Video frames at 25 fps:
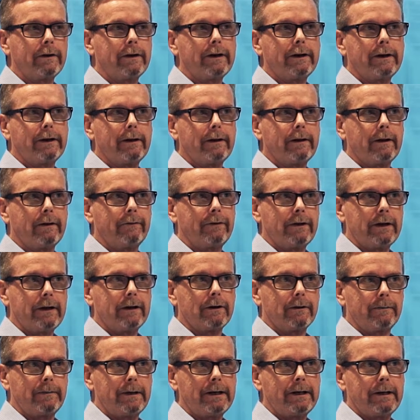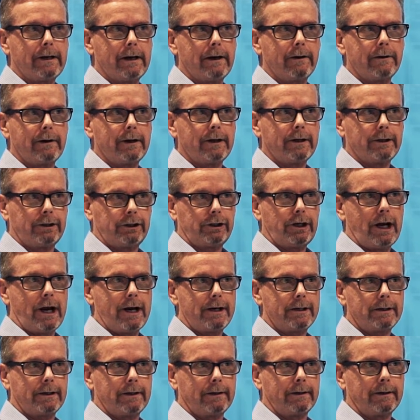of the intermediary is
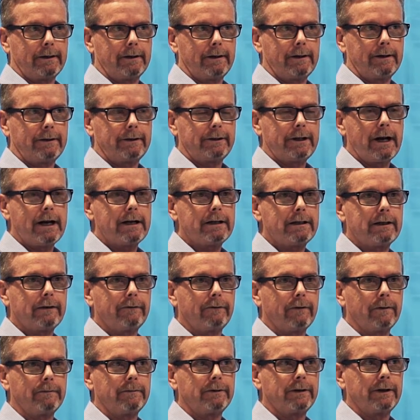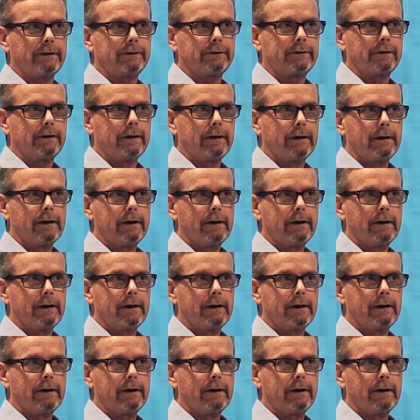changing. It's changing from just